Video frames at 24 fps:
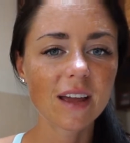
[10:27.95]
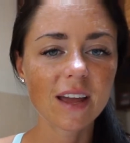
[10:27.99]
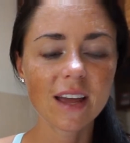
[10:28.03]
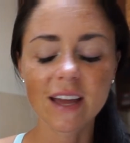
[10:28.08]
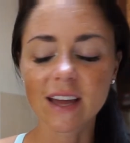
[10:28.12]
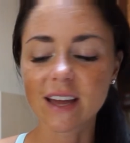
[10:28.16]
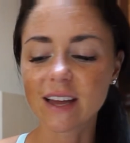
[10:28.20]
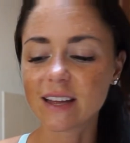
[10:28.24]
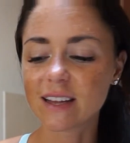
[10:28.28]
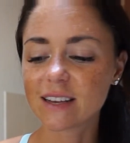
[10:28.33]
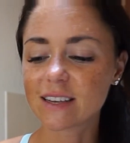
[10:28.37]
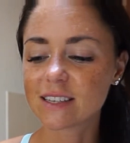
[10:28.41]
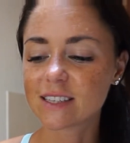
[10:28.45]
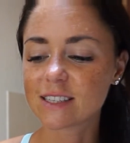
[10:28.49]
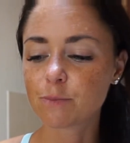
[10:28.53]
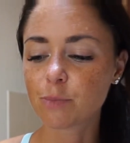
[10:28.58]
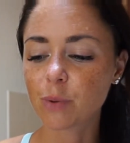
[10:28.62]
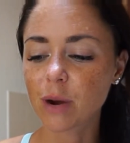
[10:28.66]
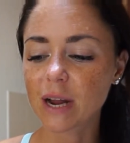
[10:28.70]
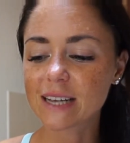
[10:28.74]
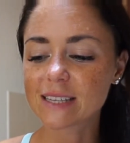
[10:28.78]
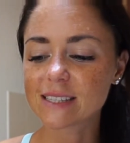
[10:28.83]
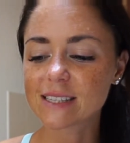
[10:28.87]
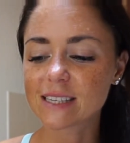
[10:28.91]
It
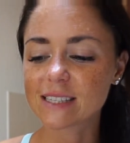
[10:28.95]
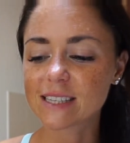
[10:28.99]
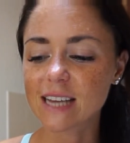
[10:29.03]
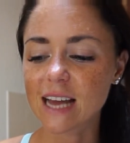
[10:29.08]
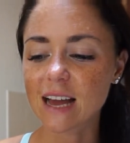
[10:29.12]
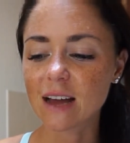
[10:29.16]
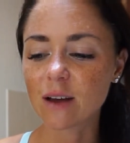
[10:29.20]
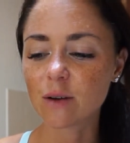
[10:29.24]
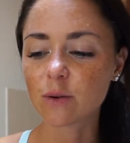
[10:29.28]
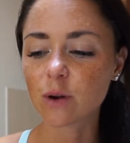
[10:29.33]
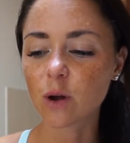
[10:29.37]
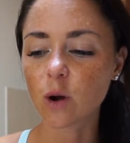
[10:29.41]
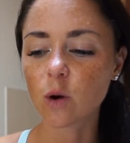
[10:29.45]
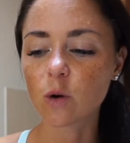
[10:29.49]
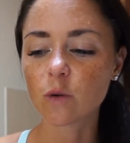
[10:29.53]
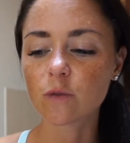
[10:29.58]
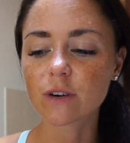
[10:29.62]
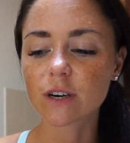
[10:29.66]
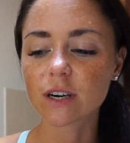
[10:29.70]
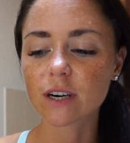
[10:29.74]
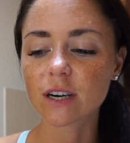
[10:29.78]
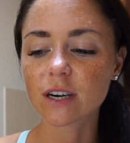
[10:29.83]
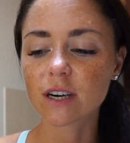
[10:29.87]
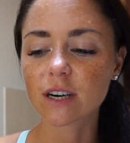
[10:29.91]
breaks it down
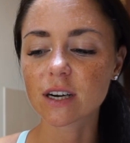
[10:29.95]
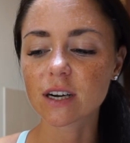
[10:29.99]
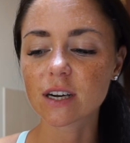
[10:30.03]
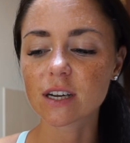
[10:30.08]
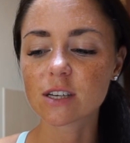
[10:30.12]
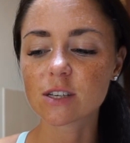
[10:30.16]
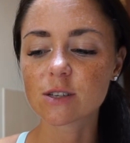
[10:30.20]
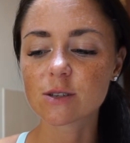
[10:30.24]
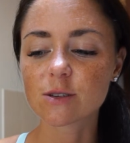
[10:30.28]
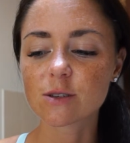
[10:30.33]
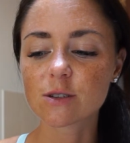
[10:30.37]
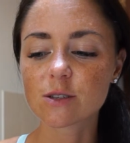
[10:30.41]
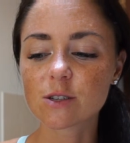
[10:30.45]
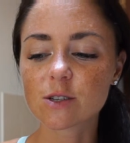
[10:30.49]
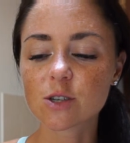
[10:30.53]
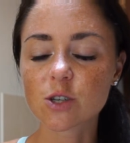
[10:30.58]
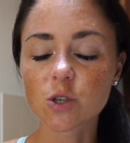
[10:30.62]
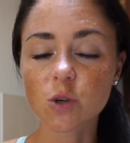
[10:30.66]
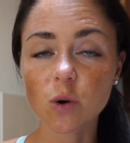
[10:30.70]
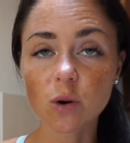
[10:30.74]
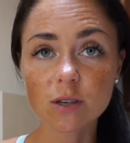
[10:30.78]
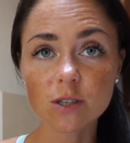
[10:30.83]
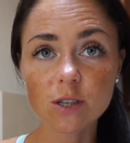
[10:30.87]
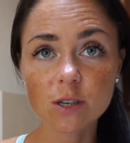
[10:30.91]
over
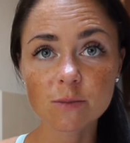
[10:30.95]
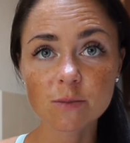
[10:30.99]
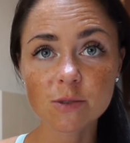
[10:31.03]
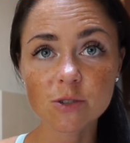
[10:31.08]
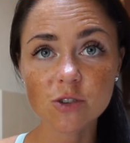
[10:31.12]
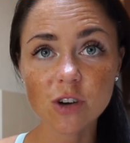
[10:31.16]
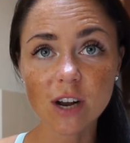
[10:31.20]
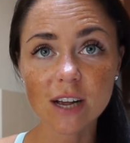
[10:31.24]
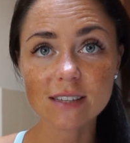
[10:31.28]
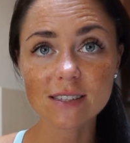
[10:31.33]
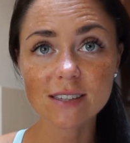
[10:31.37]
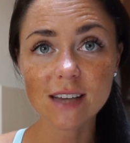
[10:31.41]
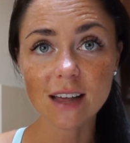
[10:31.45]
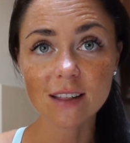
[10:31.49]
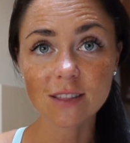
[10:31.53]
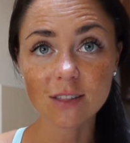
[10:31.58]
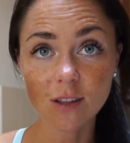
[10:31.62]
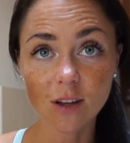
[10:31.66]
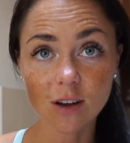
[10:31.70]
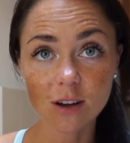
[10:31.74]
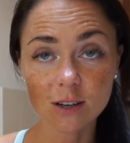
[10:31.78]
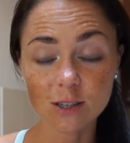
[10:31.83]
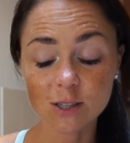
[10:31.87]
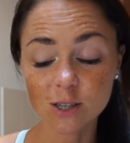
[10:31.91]
short-term stress and
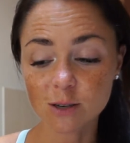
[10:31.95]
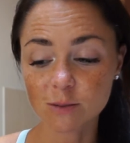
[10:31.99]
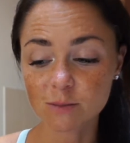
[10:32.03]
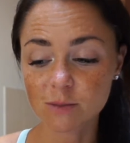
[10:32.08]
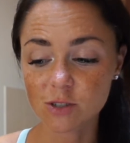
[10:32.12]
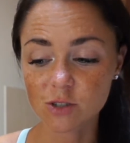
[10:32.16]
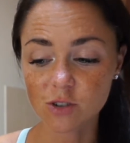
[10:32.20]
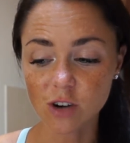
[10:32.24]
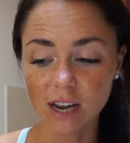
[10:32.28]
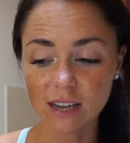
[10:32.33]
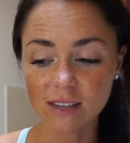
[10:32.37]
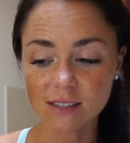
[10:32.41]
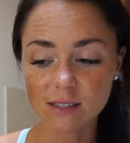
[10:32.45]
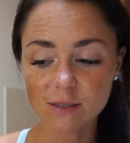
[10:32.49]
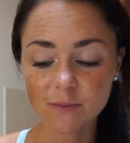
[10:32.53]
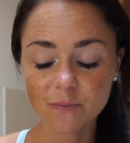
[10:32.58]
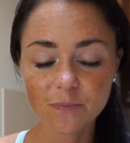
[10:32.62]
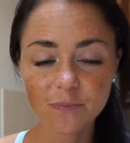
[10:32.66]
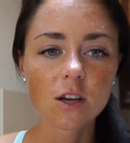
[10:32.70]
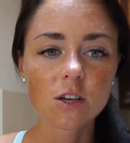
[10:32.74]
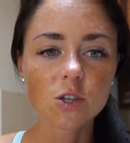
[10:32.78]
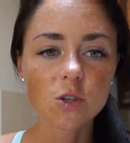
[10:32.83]
long-term stress.